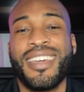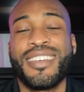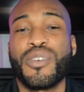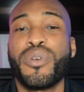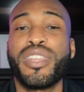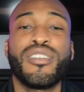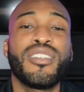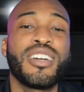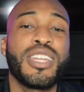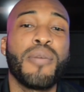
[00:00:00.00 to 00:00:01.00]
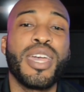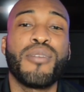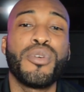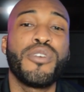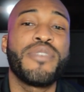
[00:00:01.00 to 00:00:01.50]
So whether you're looking to make a
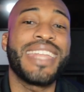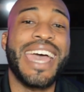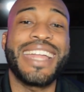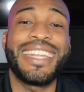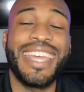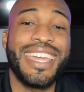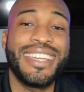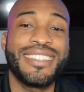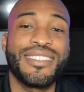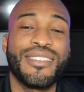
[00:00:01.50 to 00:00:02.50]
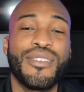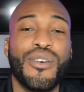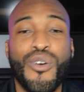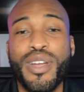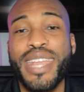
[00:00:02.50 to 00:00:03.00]
move in 9 days
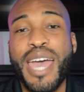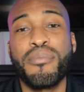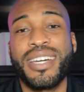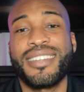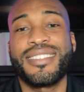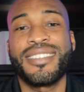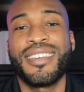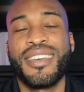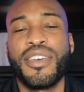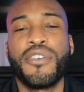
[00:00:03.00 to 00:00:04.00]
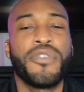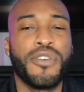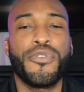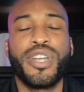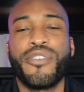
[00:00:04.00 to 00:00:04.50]
or 9 months, feel
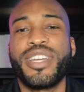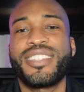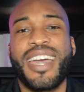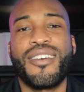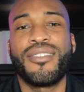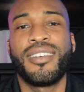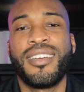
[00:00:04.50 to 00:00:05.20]
free to reach out.